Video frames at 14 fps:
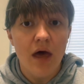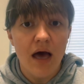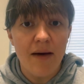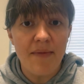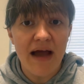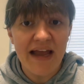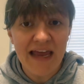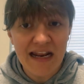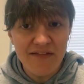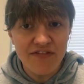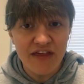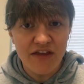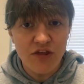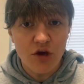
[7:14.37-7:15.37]
Um, I kind of
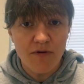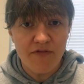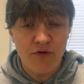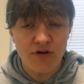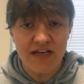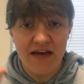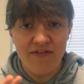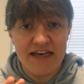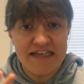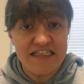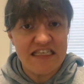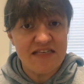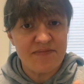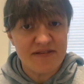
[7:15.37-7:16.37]
think, though, before delving
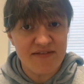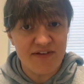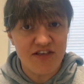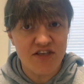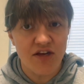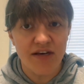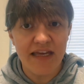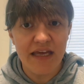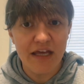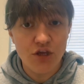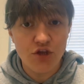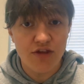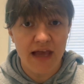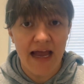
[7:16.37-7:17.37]
into the specifics on
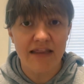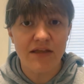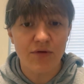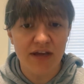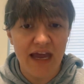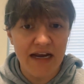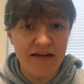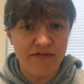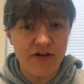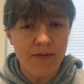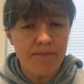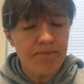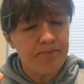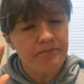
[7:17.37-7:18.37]
each side, there are kind of
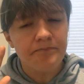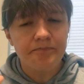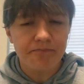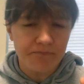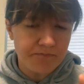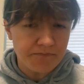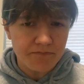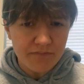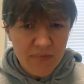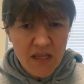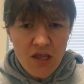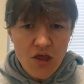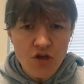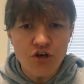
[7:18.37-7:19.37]

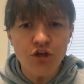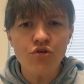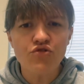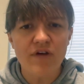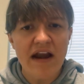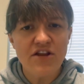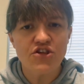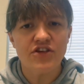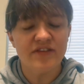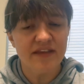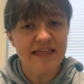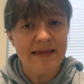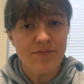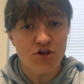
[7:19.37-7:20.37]
two strategies
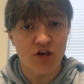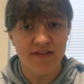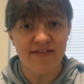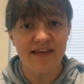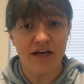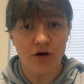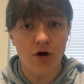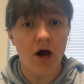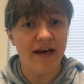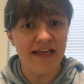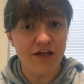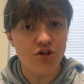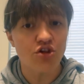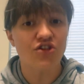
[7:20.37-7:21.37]
that teams should consider on
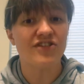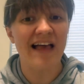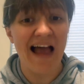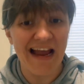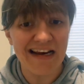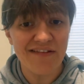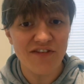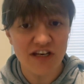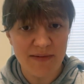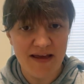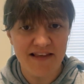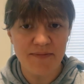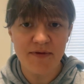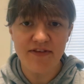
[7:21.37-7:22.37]
each side of the
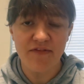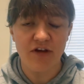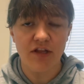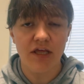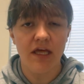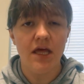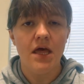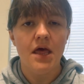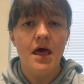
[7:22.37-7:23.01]
debate specifically.